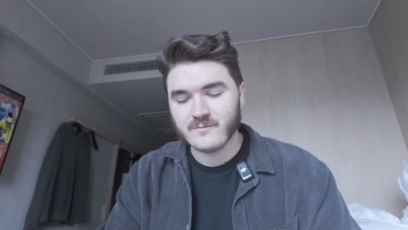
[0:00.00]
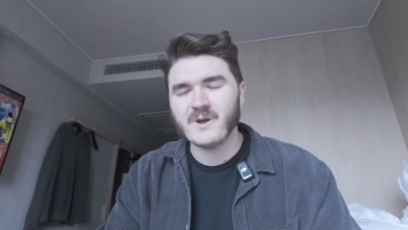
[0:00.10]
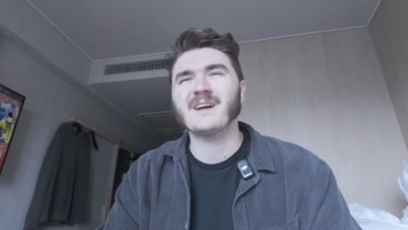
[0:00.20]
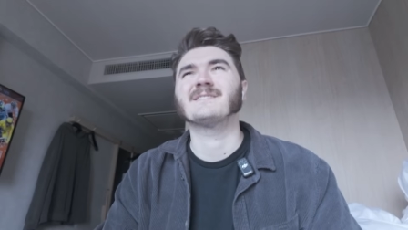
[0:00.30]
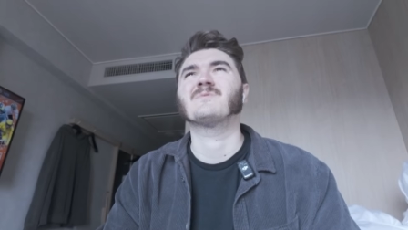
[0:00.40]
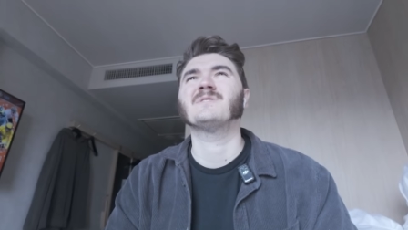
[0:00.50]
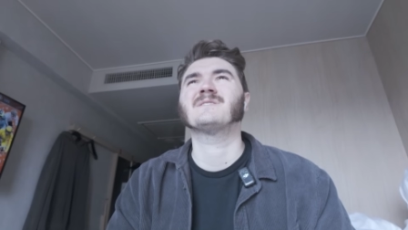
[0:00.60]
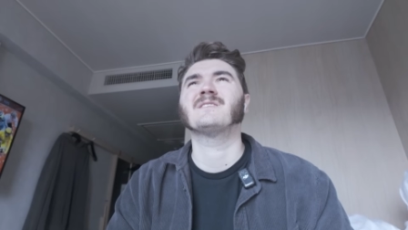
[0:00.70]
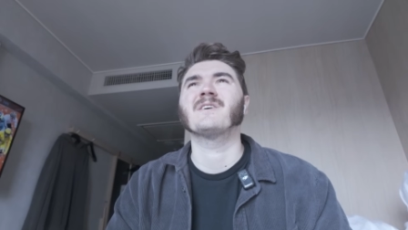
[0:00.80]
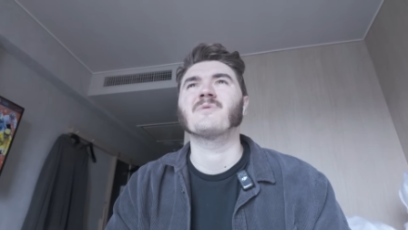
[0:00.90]
What else?
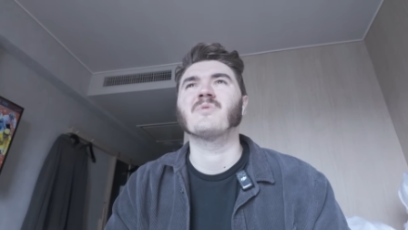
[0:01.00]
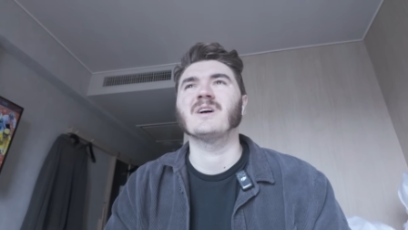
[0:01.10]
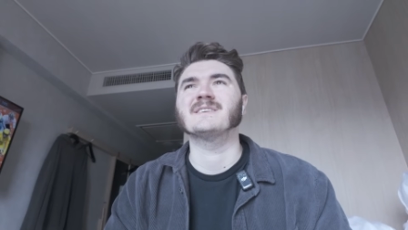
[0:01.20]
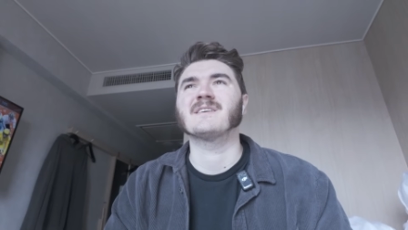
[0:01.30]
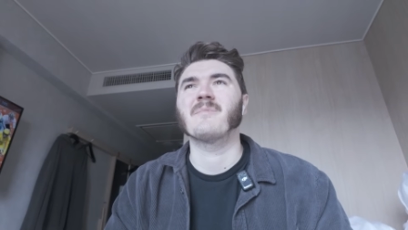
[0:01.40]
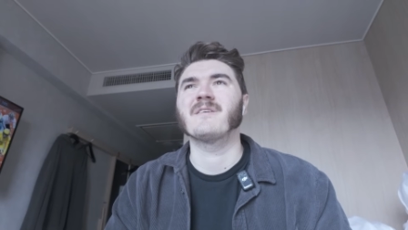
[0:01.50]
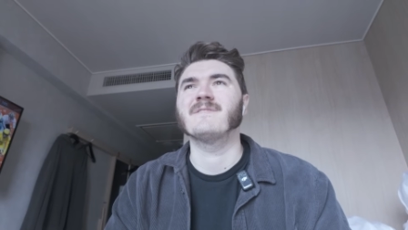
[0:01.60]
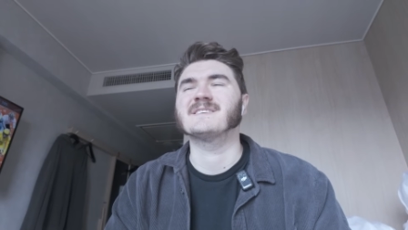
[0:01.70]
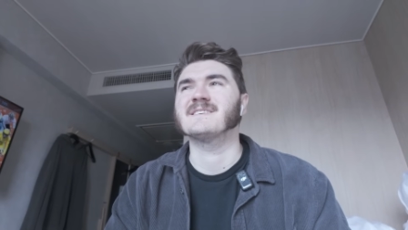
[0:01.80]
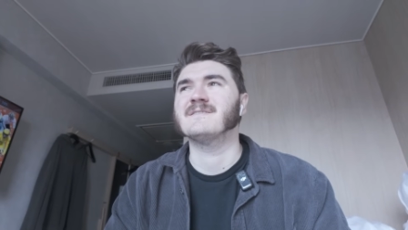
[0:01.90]
What's another place I'm gonna
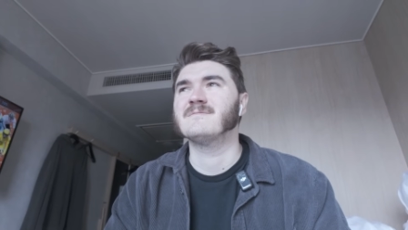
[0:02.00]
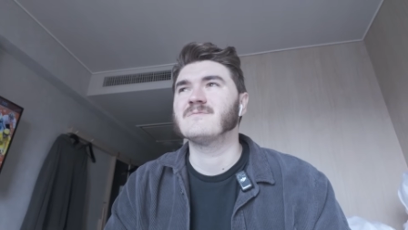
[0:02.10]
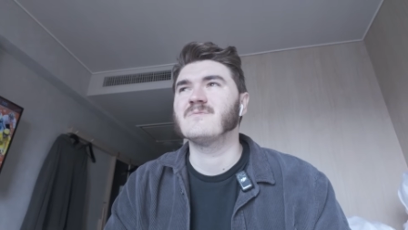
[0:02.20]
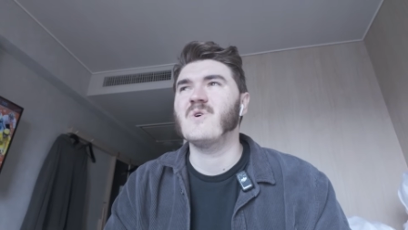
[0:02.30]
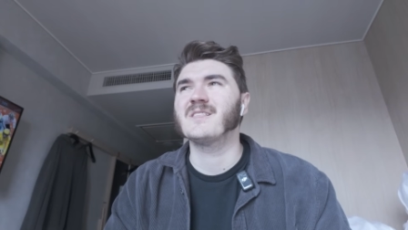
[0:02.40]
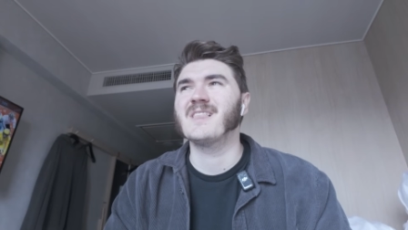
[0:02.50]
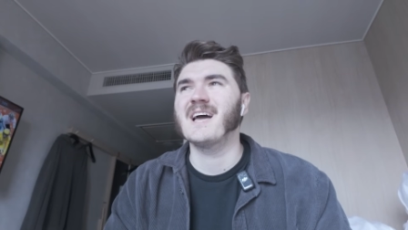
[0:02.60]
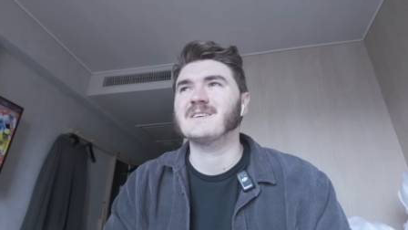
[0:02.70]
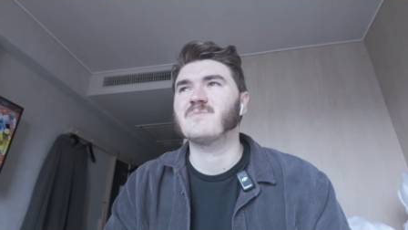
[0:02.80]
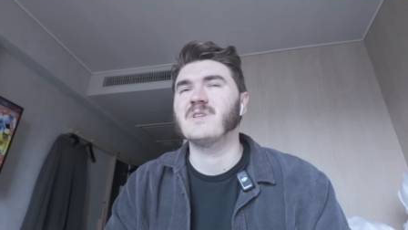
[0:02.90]
visit? One
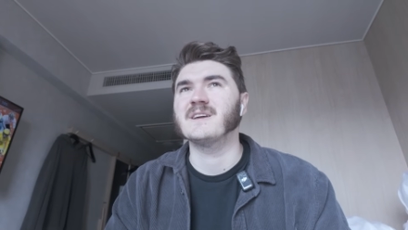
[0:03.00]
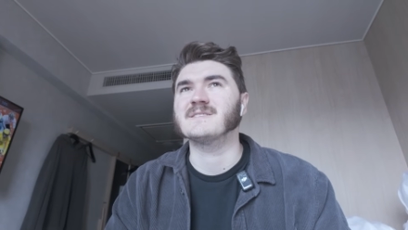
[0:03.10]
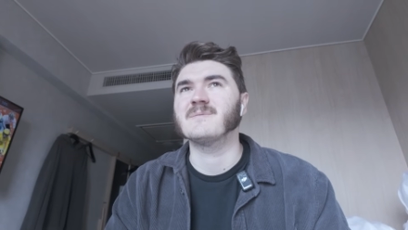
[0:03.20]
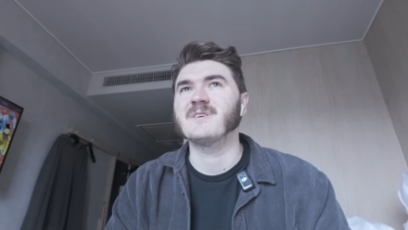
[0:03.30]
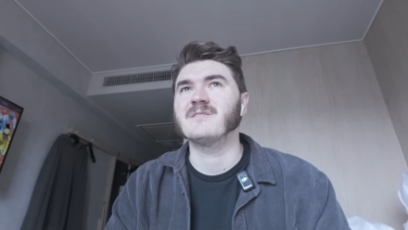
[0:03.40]
last place. Let me